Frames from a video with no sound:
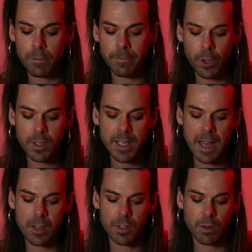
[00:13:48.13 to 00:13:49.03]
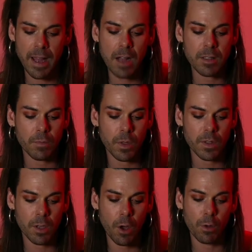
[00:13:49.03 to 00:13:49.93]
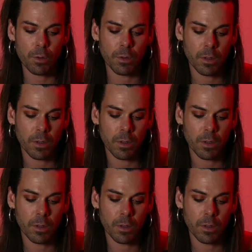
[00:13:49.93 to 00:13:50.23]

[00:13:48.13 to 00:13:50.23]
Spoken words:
first house, your house of the soul.